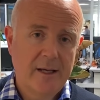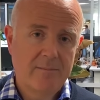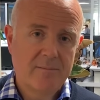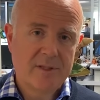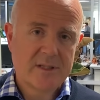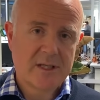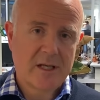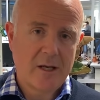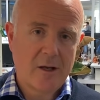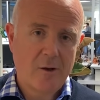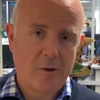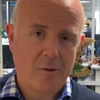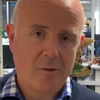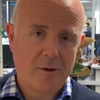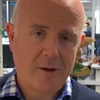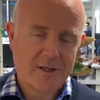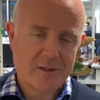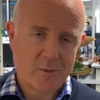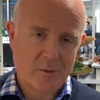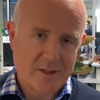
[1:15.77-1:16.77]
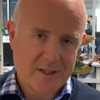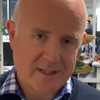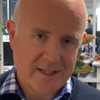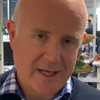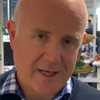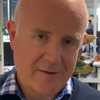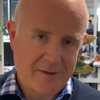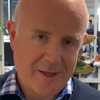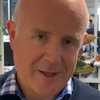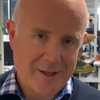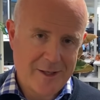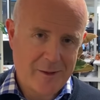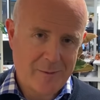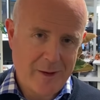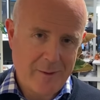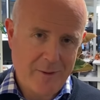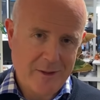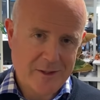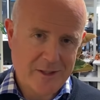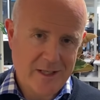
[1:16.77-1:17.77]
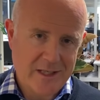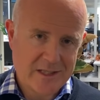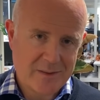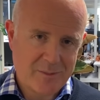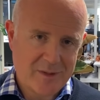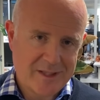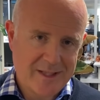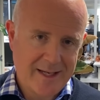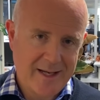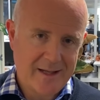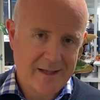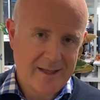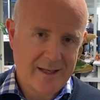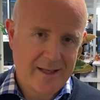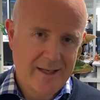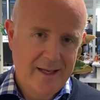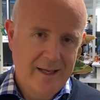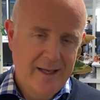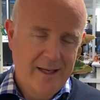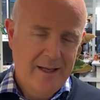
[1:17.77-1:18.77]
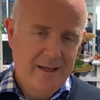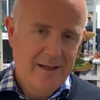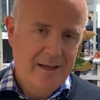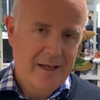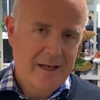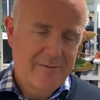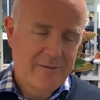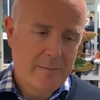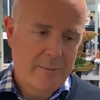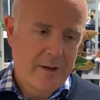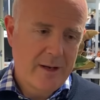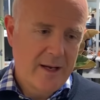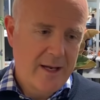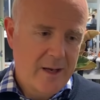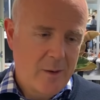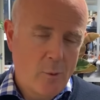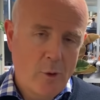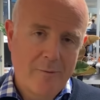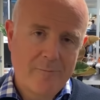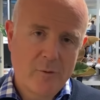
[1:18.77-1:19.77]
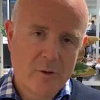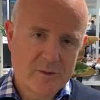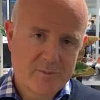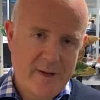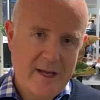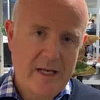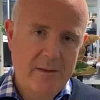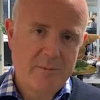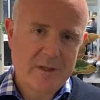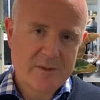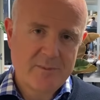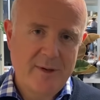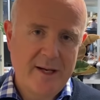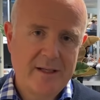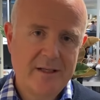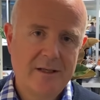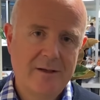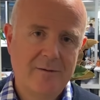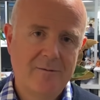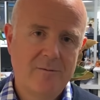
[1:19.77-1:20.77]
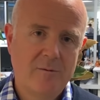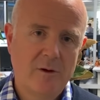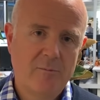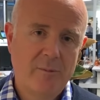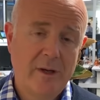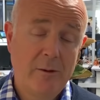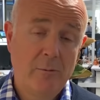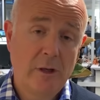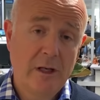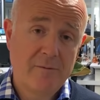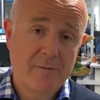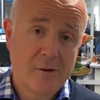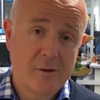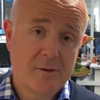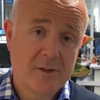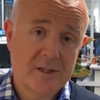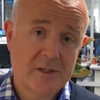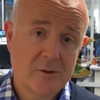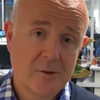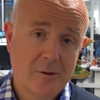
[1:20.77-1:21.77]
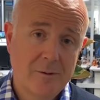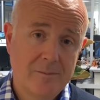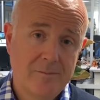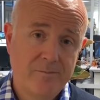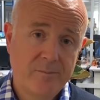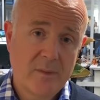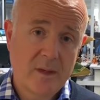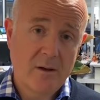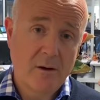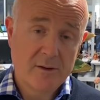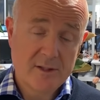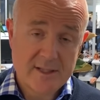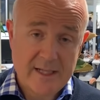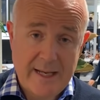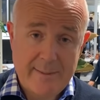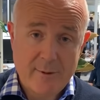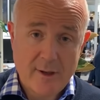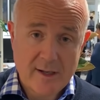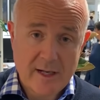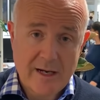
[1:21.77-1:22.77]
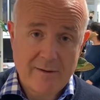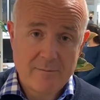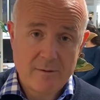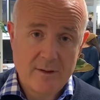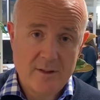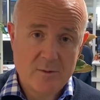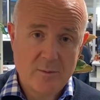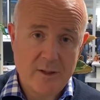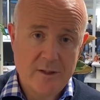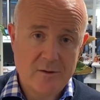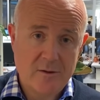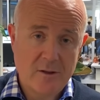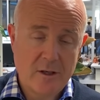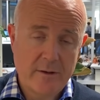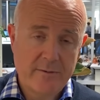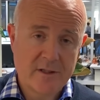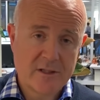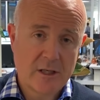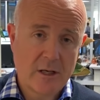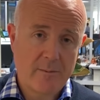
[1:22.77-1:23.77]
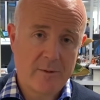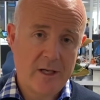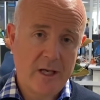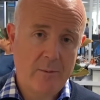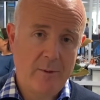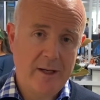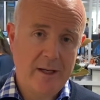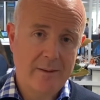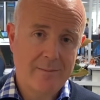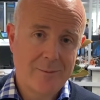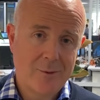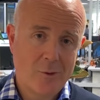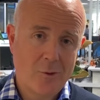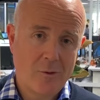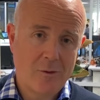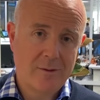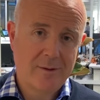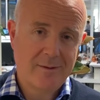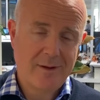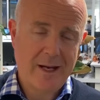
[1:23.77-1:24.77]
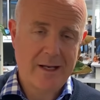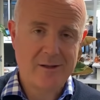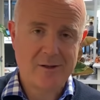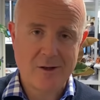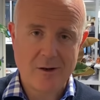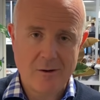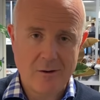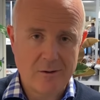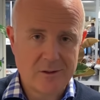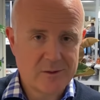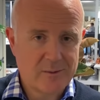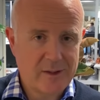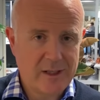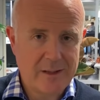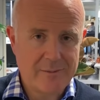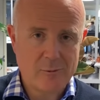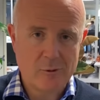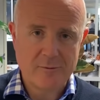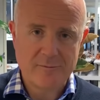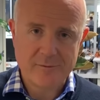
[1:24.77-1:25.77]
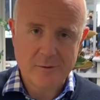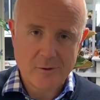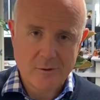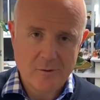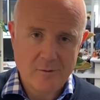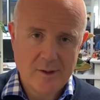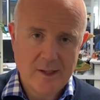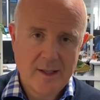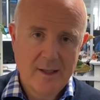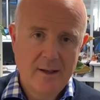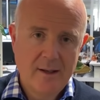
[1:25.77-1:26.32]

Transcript: So I just wanted to say thank you to our engineers in particular. From a workforce planning perspective, we've been really focused on standby coverage. We do know this time of year we get more head colds, we get more flu.